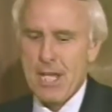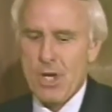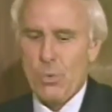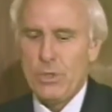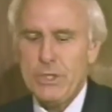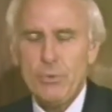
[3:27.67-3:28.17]

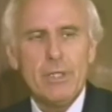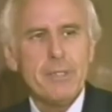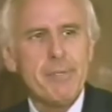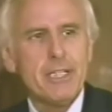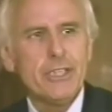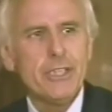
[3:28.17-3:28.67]
What you want to
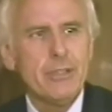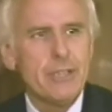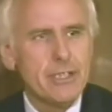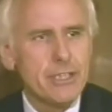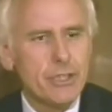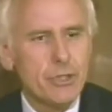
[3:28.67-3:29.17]
make sure
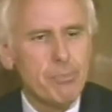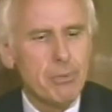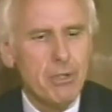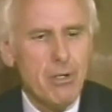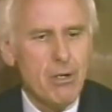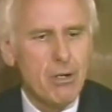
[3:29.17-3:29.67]
is that you
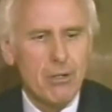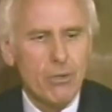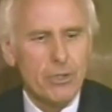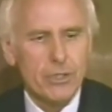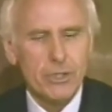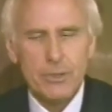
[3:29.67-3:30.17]
belong
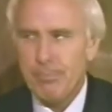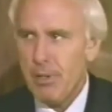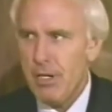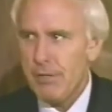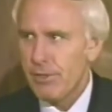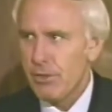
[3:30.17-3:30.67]
or that you're
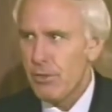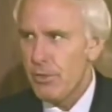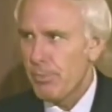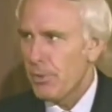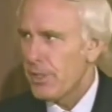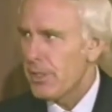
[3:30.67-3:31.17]
part of a
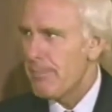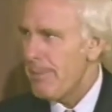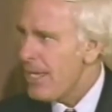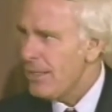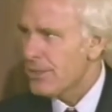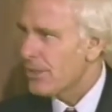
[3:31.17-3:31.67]
group where the
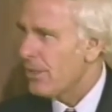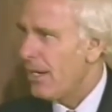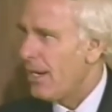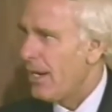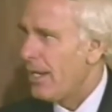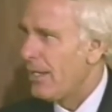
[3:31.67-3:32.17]
demands are
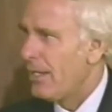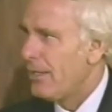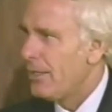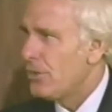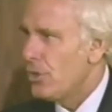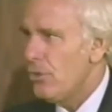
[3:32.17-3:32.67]
high.
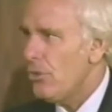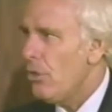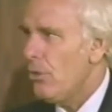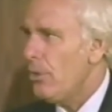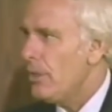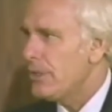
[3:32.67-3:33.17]
Don't
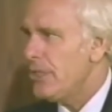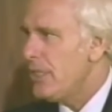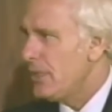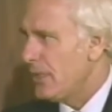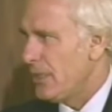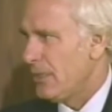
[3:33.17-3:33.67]
go where it's
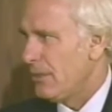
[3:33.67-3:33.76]
easy,